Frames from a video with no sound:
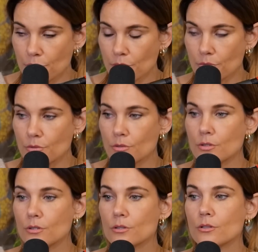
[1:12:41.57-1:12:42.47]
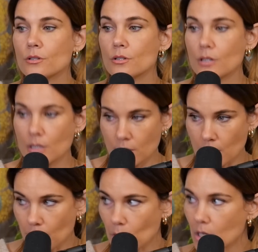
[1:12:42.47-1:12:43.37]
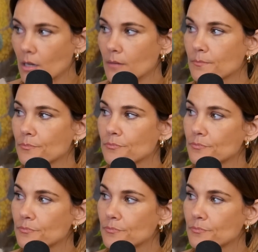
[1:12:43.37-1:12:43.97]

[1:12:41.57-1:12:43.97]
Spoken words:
years old in Santa Monica,